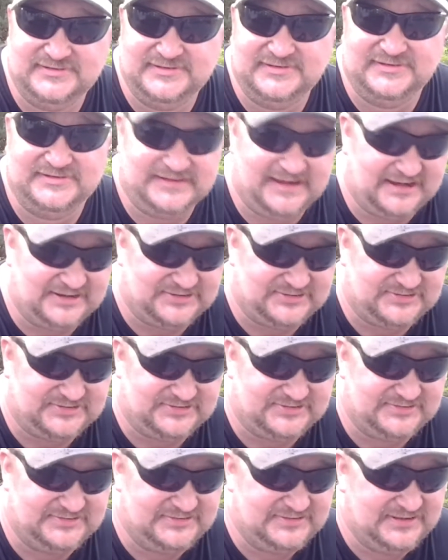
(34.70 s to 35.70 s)
Yes,
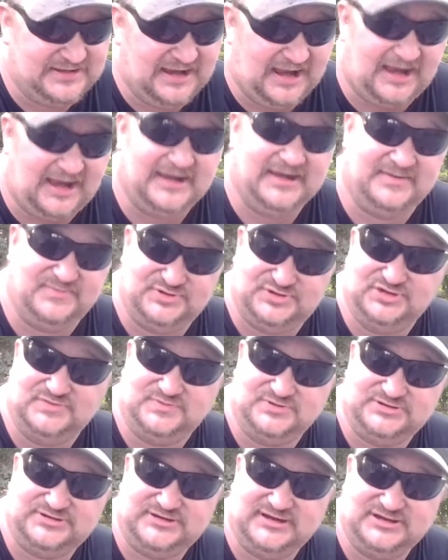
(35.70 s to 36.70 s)
I am
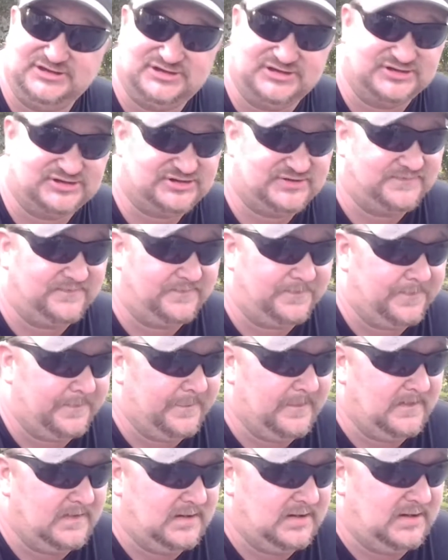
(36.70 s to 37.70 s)
superstitious.
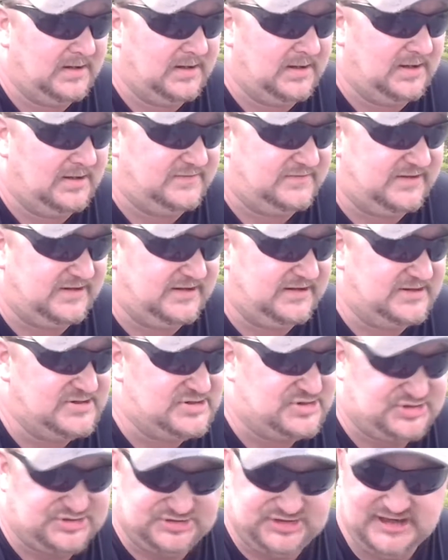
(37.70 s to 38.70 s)
The
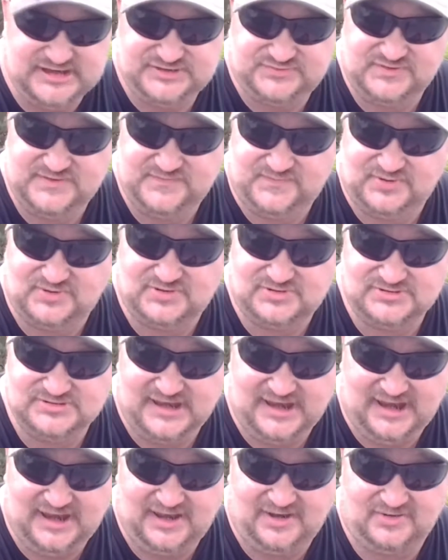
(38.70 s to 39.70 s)
seats we pulled
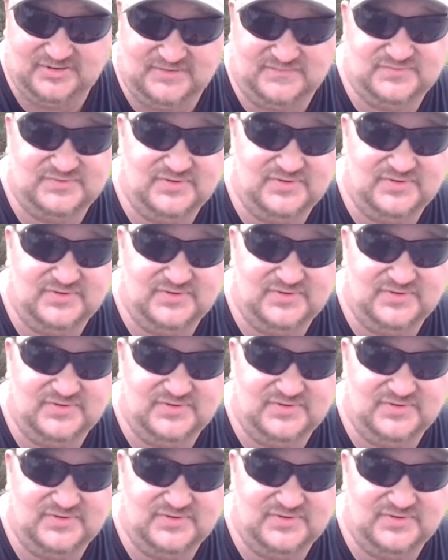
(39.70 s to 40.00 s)
out of